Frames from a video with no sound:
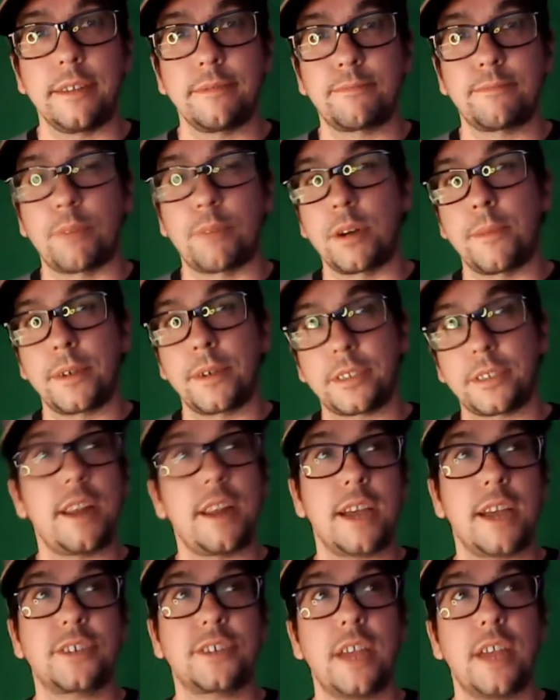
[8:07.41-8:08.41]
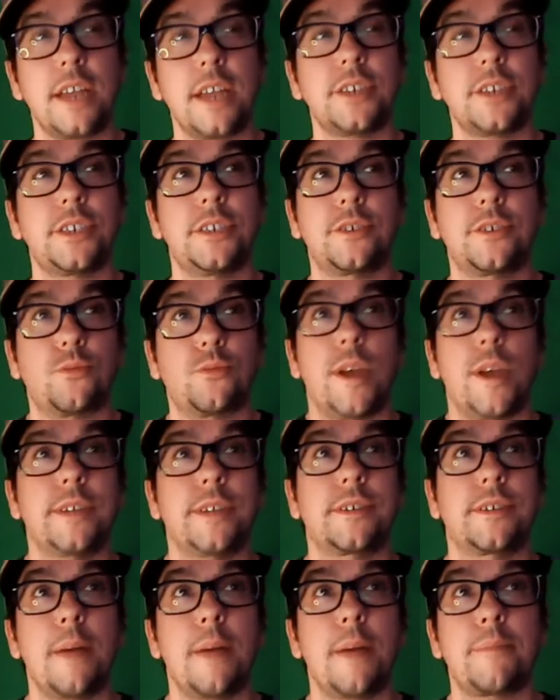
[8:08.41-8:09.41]
And pretty much the next day she just
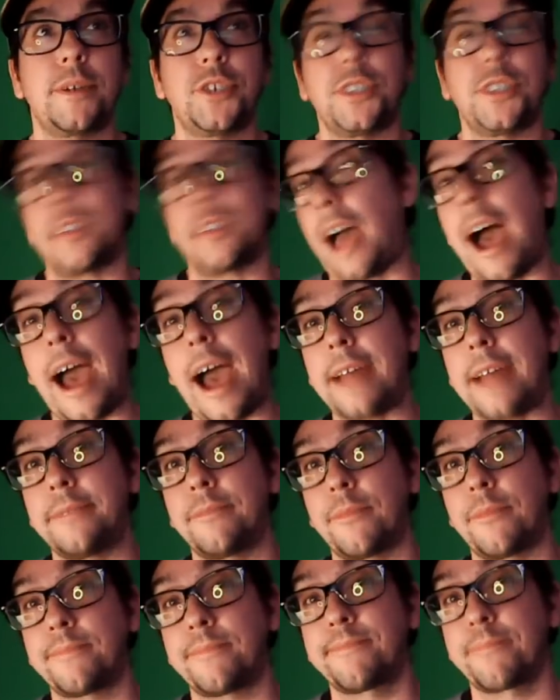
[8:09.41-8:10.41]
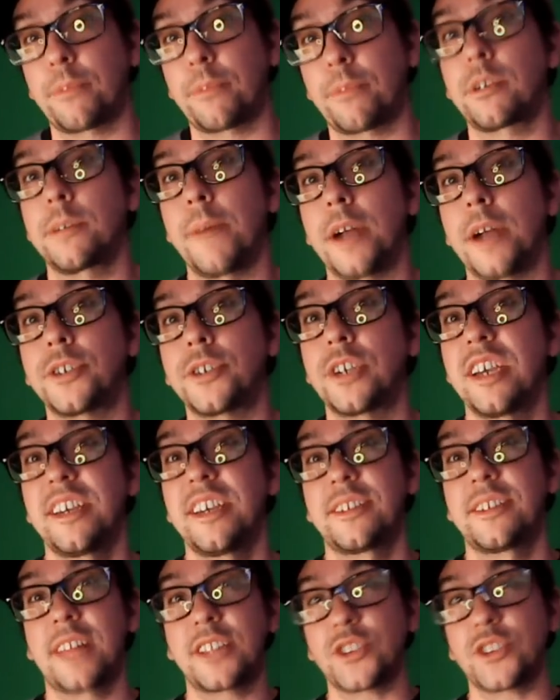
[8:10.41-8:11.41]
wakes up and she's hot, pretty much.
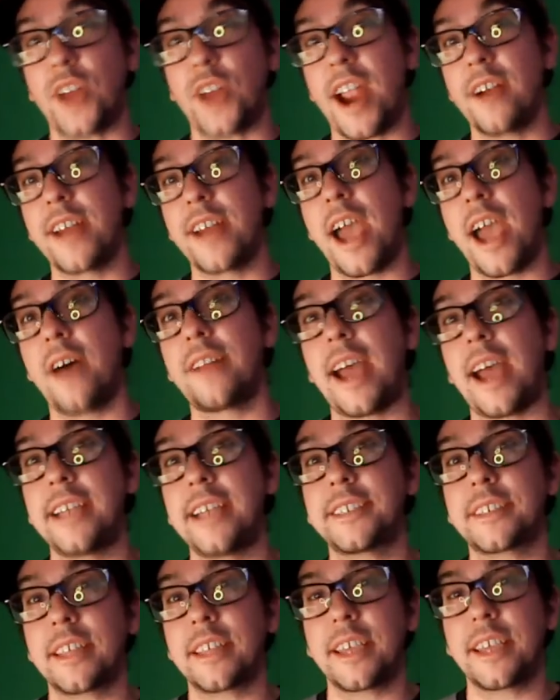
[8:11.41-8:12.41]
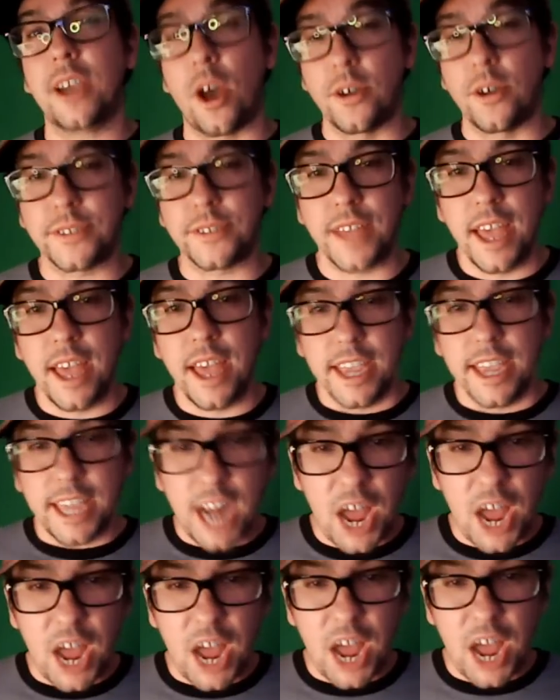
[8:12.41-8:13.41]
Lets her hair down nicely, goes,
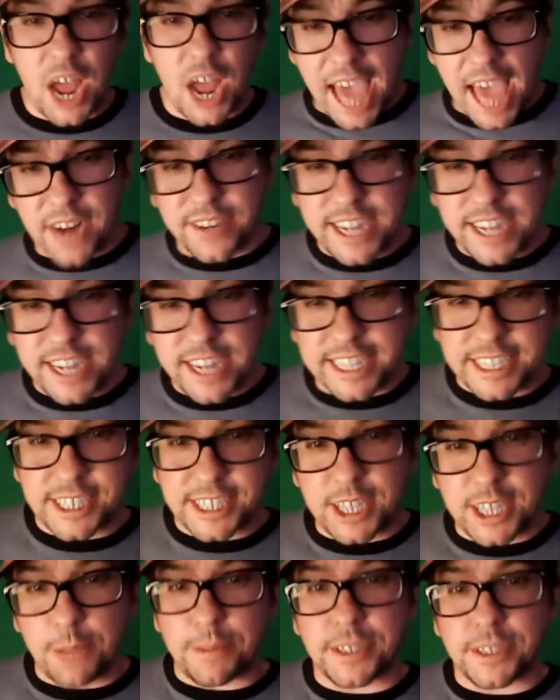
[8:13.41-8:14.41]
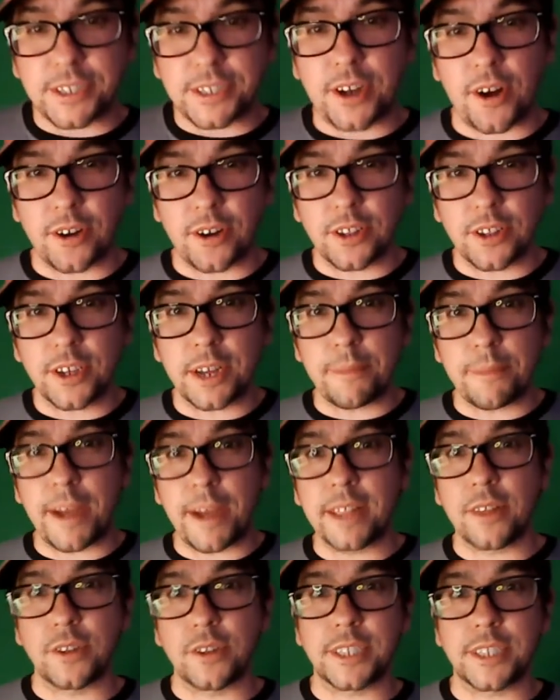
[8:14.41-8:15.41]
you know what? I don't need this stupid skirt. Look at
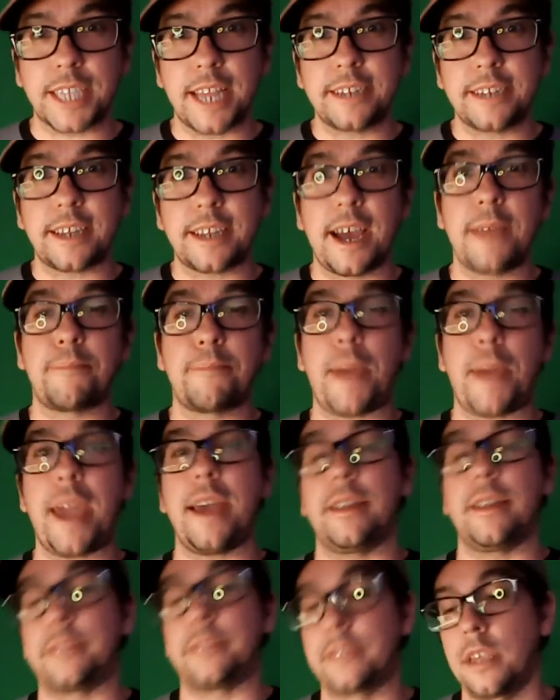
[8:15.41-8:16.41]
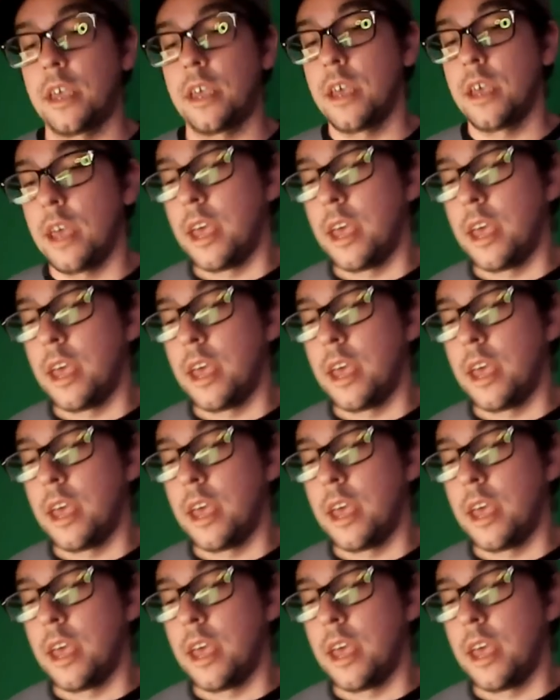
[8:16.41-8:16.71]
my little skin tight pants.